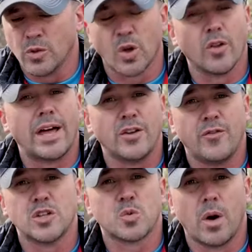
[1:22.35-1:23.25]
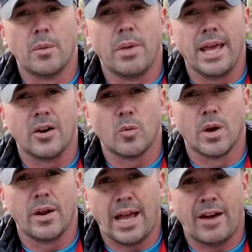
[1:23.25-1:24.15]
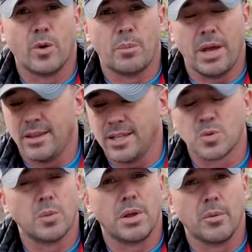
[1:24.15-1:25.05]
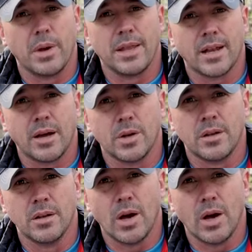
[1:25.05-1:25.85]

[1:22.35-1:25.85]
was only allowed to fish one bait or one, have one bait, this would be the bait that I would,